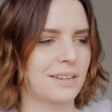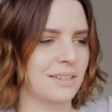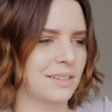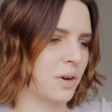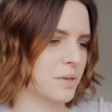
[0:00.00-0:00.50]
You
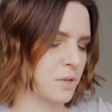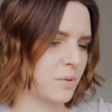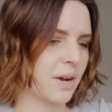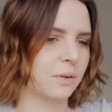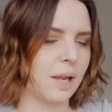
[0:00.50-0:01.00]
can't go to a
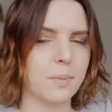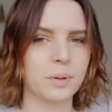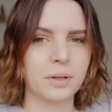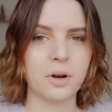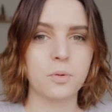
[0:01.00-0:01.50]
record
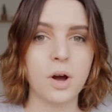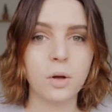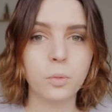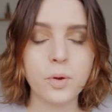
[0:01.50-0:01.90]
label and go, well,